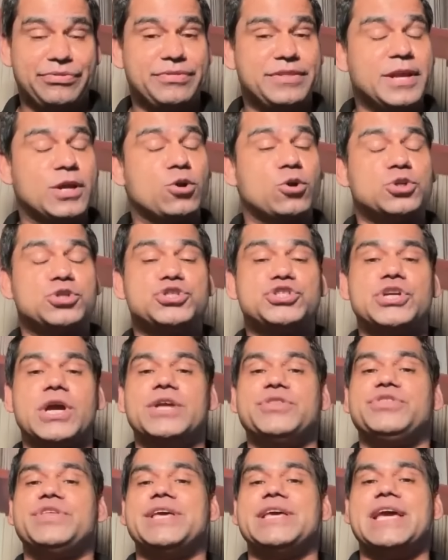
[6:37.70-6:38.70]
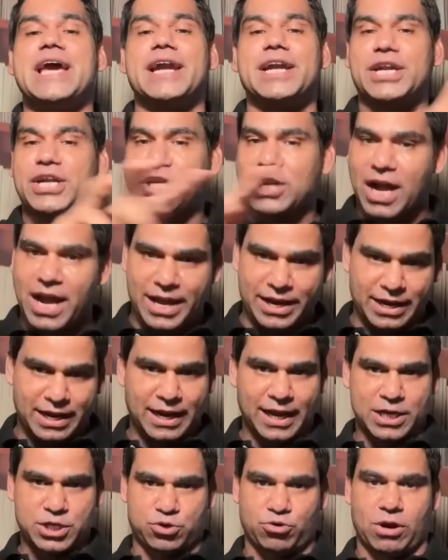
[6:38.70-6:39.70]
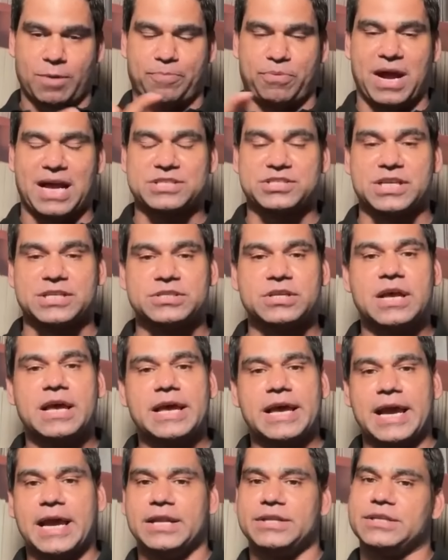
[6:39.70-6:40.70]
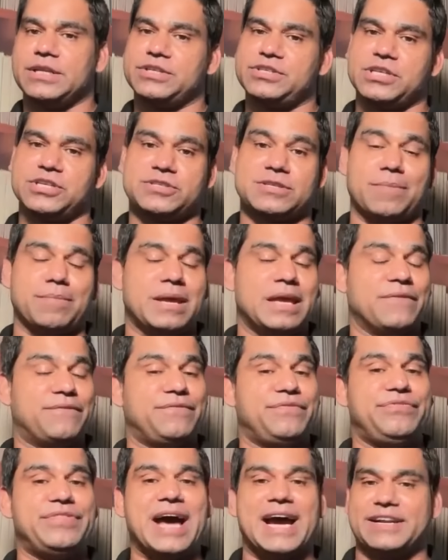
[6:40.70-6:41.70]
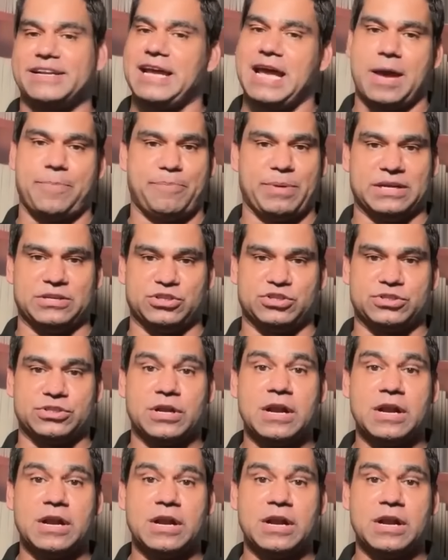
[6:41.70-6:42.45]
It could change the entire electoral process and system if that happens.